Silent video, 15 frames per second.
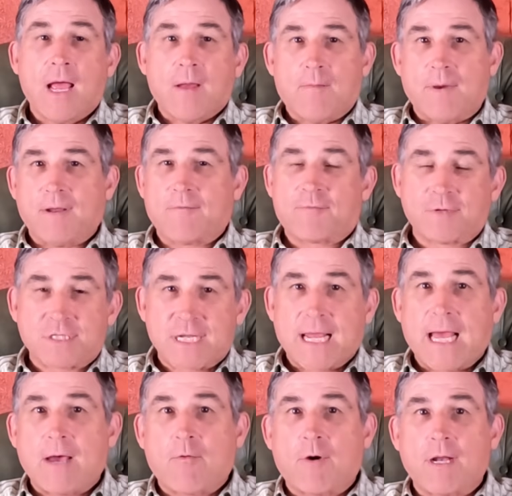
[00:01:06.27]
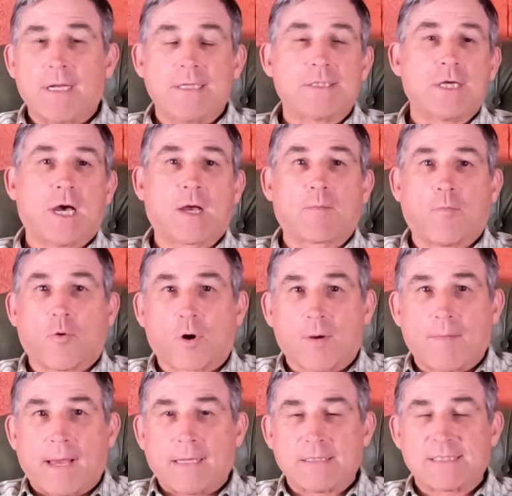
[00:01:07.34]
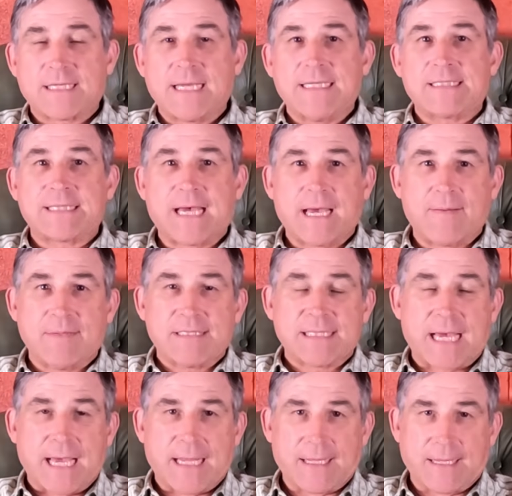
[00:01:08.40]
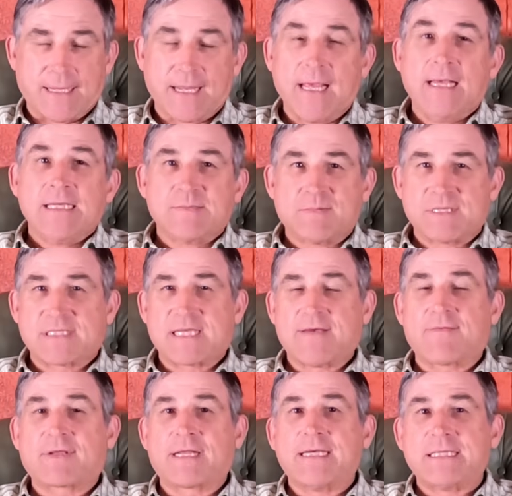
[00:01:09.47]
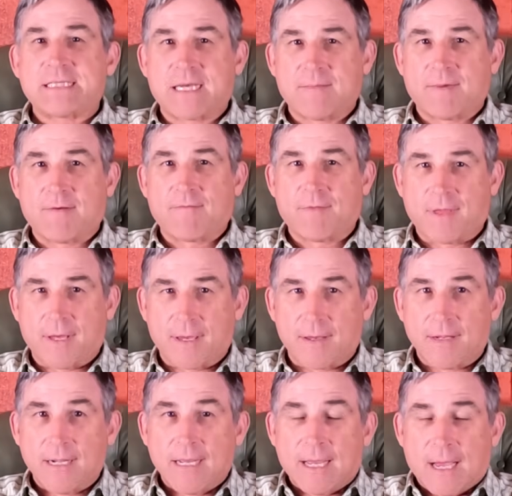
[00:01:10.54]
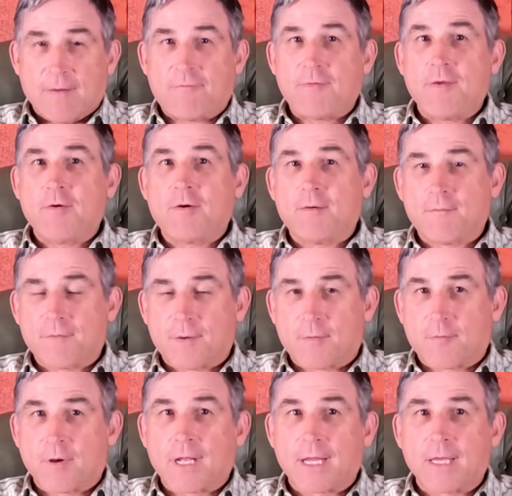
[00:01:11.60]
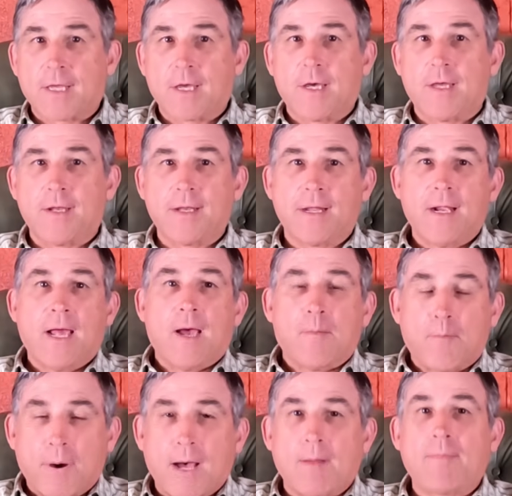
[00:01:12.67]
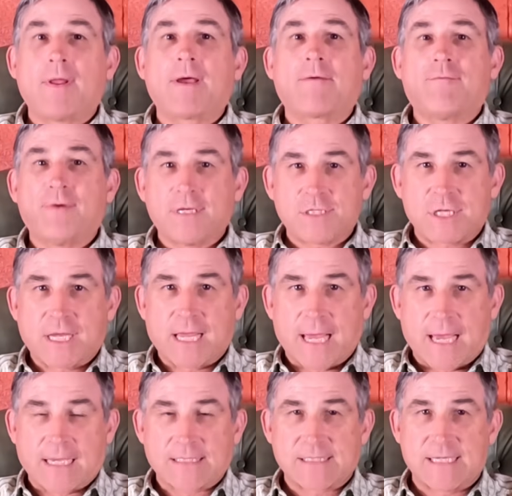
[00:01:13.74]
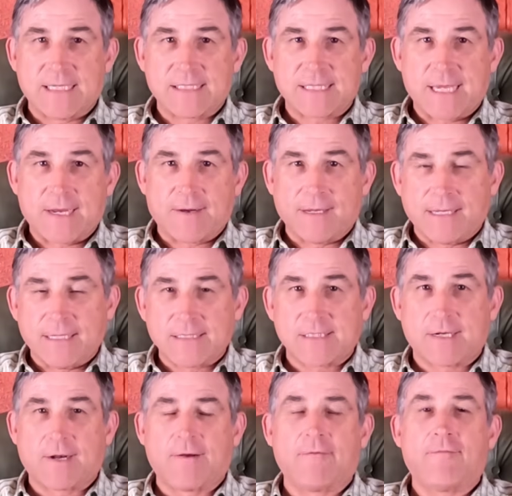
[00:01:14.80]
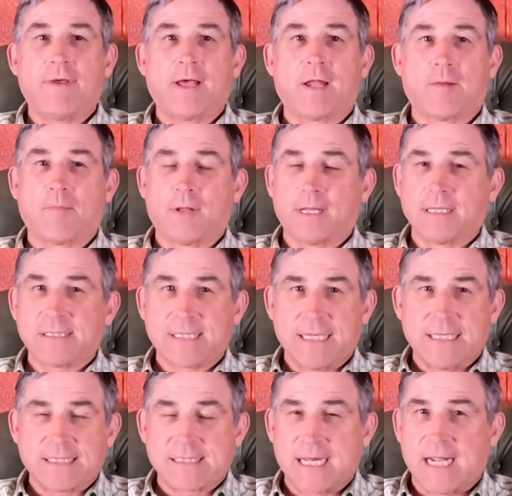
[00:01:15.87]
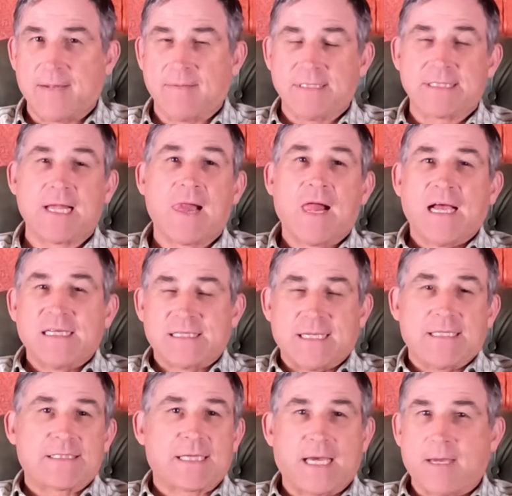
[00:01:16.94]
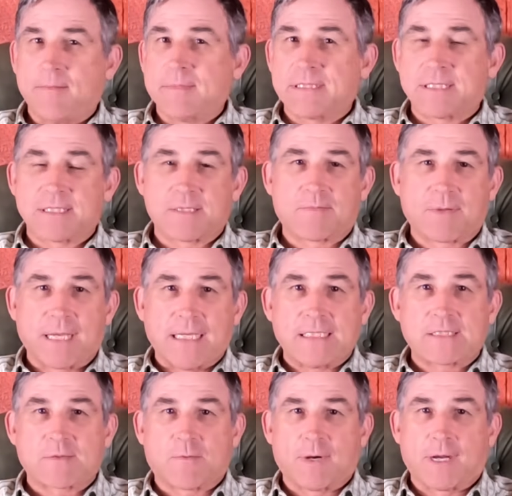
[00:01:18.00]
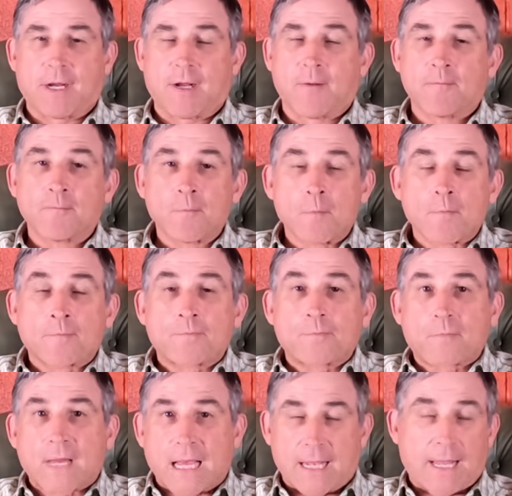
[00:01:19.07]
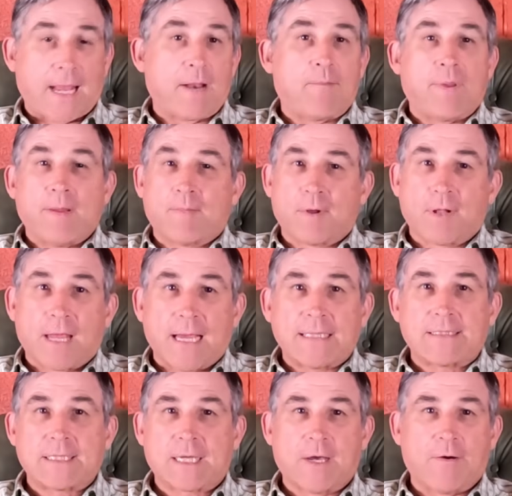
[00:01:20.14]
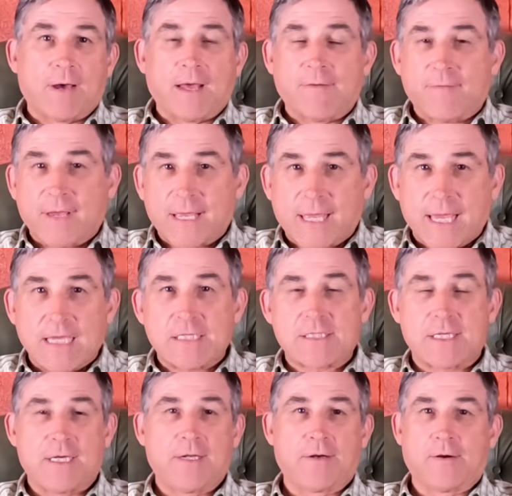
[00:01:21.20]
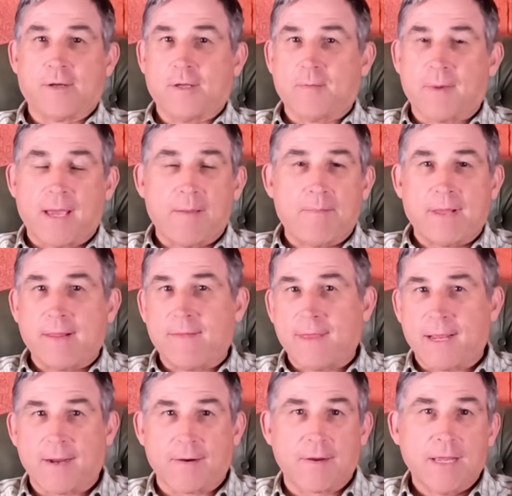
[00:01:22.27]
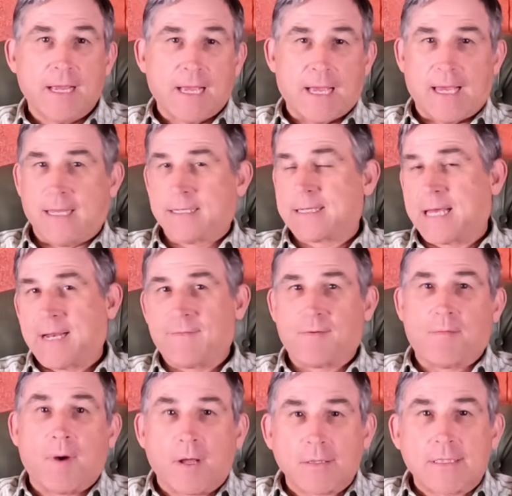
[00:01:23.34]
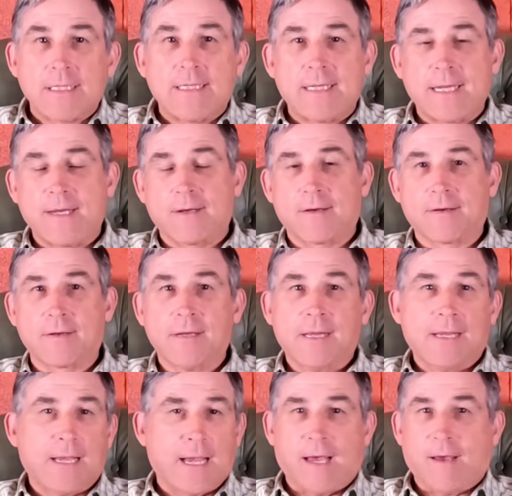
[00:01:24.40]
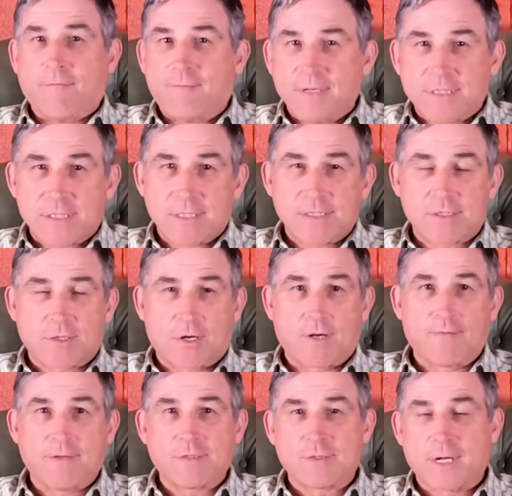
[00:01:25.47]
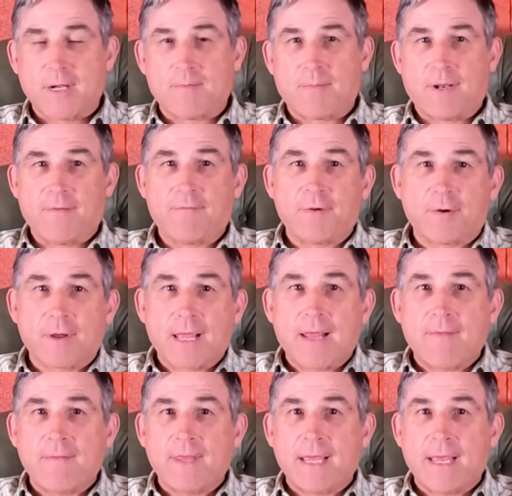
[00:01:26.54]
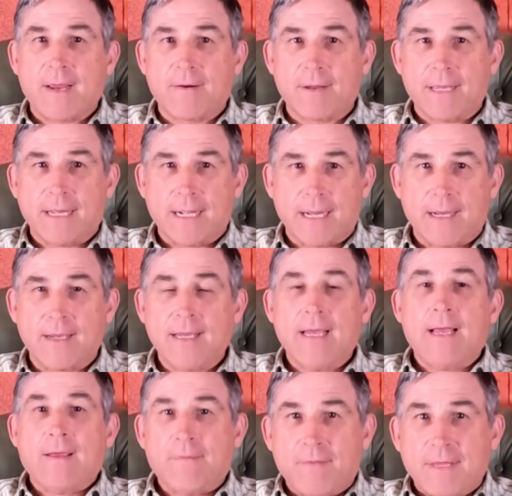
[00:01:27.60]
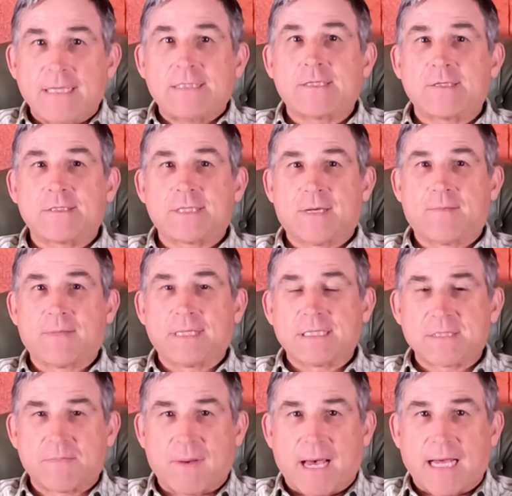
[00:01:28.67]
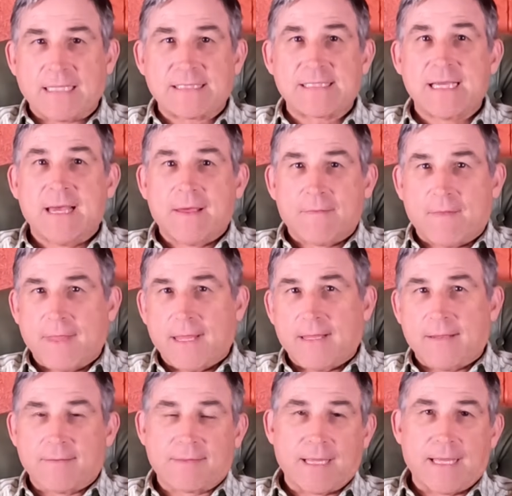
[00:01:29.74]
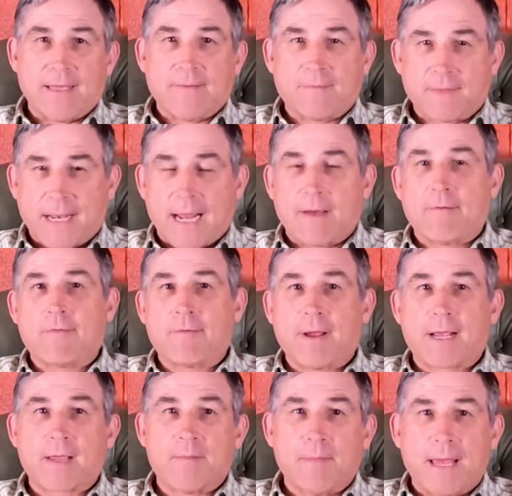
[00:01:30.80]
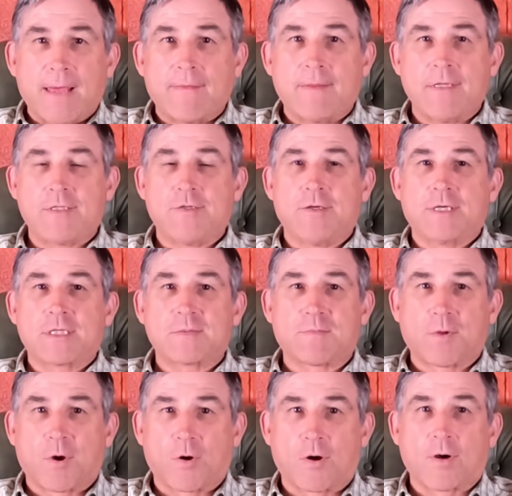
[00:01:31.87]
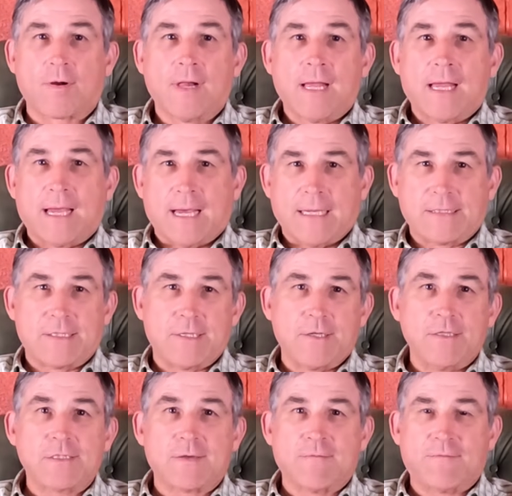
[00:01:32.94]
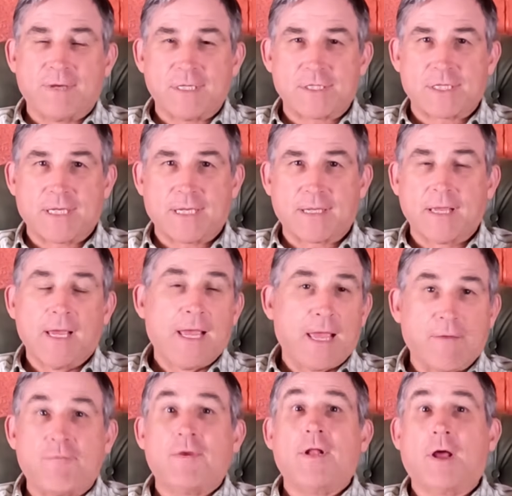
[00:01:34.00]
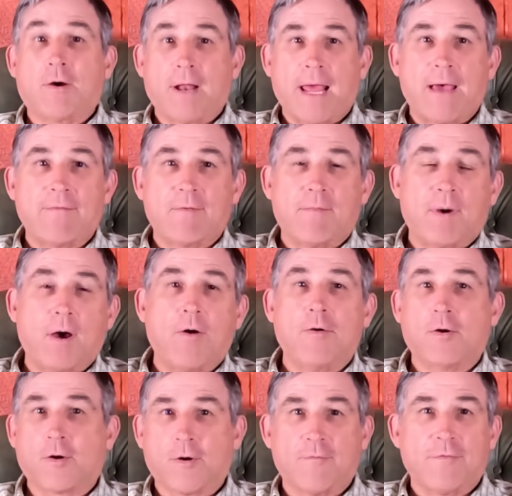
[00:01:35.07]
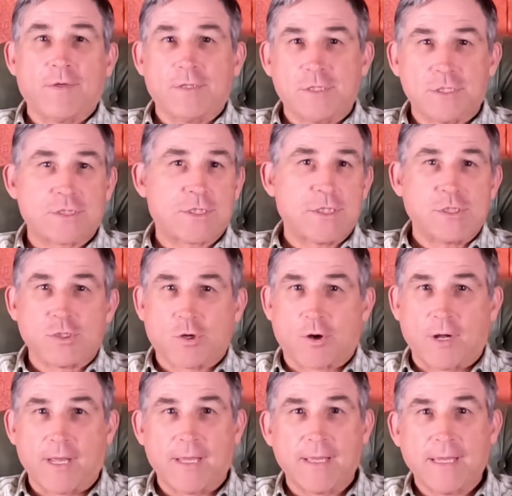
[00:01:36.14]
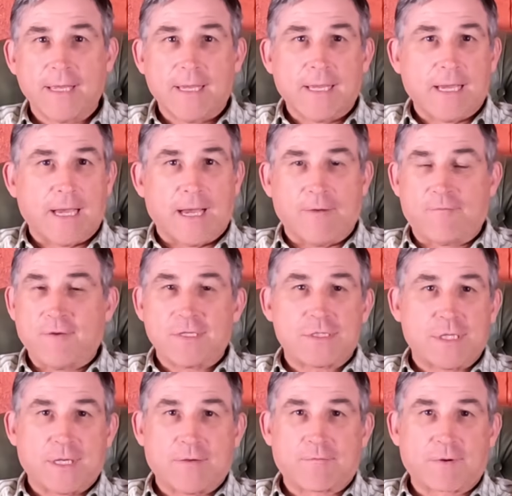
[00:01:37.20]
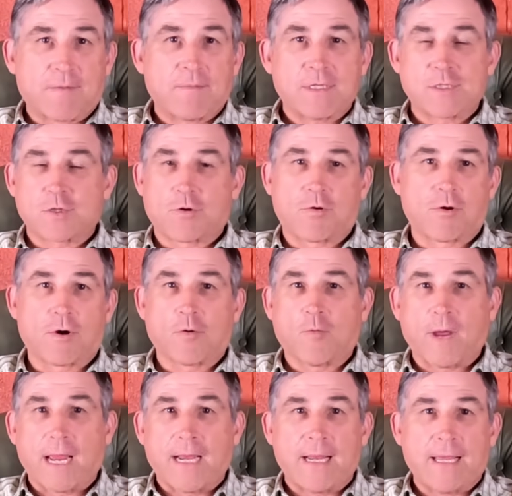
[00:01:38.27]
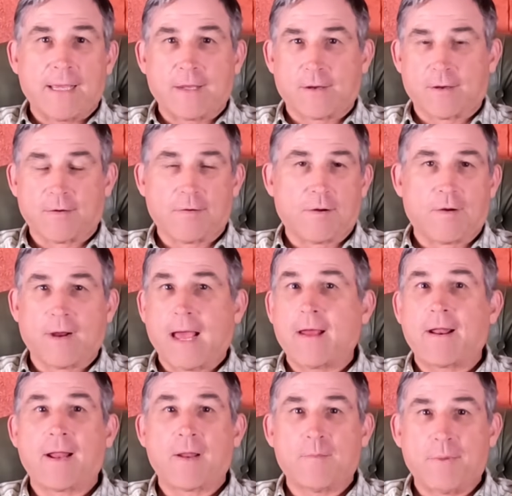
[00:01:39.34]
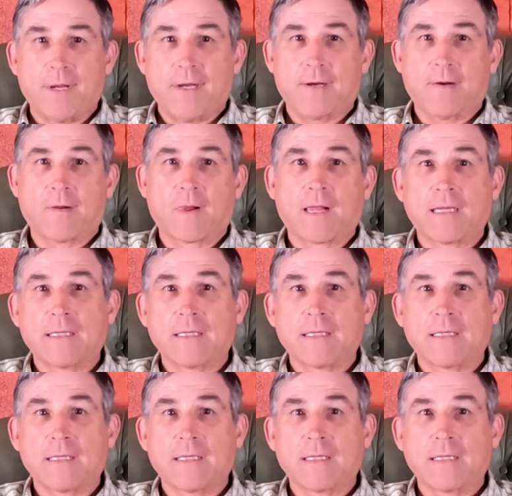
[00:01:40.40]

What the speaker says: But for today, I wanted to talk more about St. Simon's Island, specifically a few of the really good public fishing access areas that are available at St. Simon's. St. Simon's is a place where a lot of people like to go on vacation, or you might be there on kind of a multi-tier fishing sort of a trip. But if you're in the area, these are some of the spots that I would recommend that you explore to do some fishing if you don't have a boat, or if you just enjoy fishing from the shore, or wading, or out on a pier.